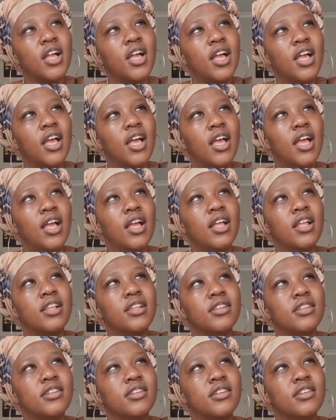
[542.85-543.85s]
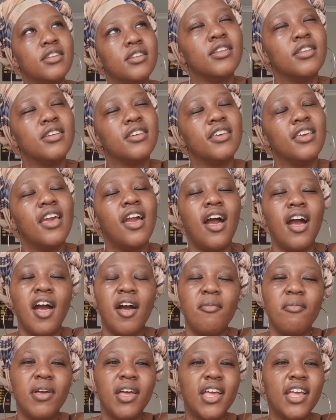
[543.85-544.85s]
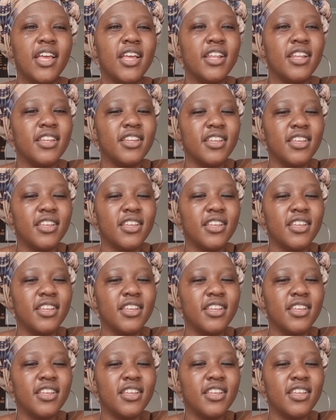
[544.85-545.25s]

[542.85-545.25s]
And yeah, man.